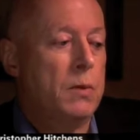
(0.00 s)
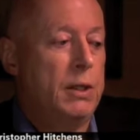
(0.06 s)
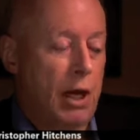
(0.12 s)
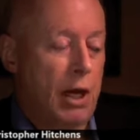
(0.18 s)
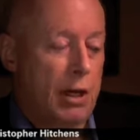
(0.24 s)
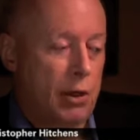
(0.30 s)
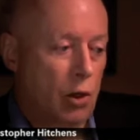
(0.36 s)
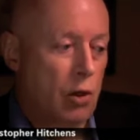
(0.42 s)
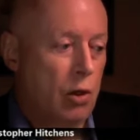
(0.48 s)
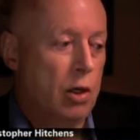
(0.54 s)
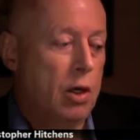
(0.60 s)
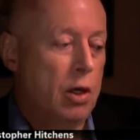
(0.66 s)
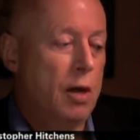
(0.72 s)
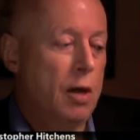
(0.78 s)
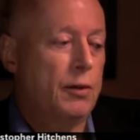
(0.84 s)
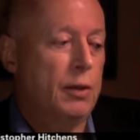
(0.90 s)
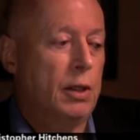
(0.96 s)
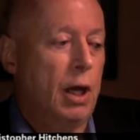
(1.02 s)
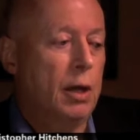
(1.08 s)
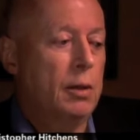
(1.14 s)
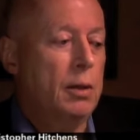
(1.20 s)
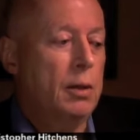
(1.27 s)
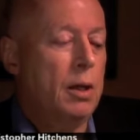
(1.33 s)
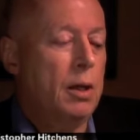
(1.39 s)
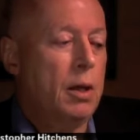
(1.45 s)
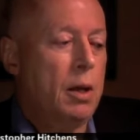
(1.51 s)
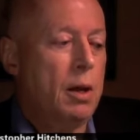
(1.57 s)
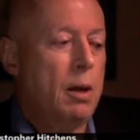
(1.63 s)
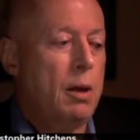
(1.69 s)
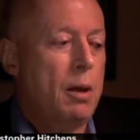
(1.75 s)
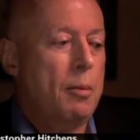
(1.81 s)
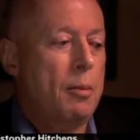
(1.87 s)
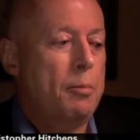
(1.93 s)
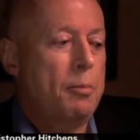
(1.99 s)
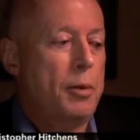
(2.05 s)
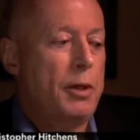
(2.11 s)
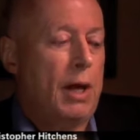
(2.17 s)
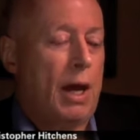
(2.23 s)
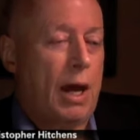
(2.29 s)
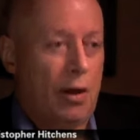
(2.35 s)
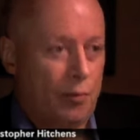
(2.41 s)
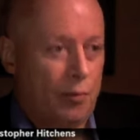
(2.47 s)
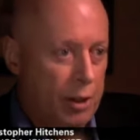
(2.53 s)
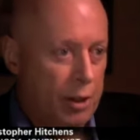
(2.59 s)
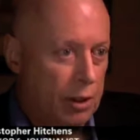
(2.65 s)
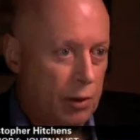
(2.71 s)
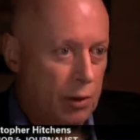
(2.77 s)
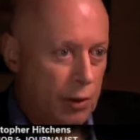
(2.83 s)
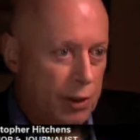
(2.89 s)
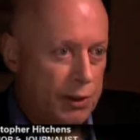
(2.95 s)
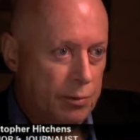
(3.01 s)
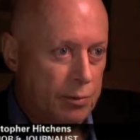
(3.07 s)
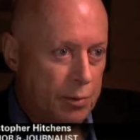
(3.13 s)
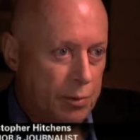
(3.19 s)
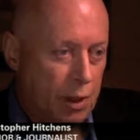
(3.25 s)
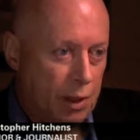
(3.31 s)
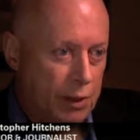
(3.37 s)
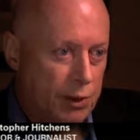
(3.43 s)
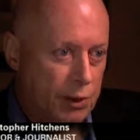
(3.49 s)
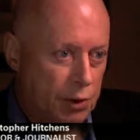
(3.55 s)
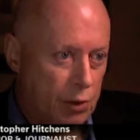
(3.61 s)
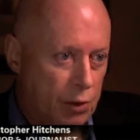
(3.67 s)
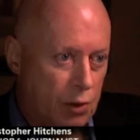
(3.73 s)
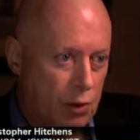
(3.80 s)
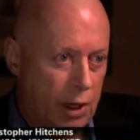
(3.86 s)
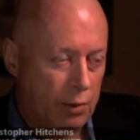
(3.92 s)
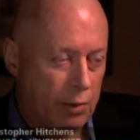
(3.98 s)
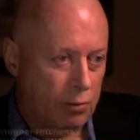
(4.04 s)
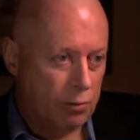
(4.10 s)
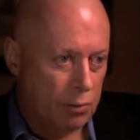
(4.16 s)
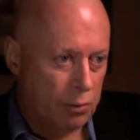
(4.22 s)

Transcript: He died not long after that. But there have been in the recent past two great